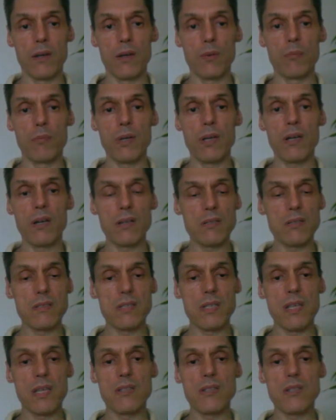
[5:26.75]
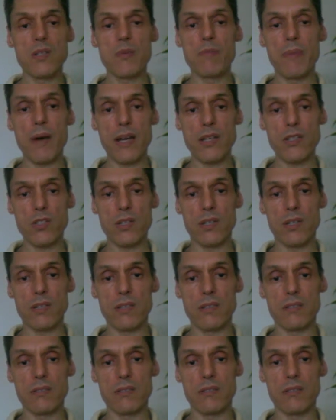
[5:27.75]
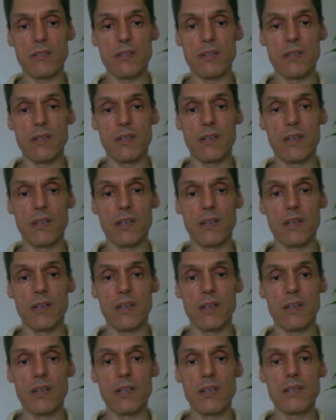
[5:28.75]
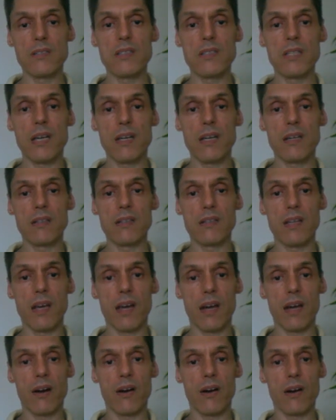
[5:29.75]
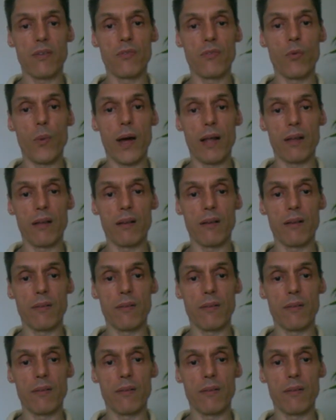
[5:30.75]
Because he is compassionate, he is taken care of well.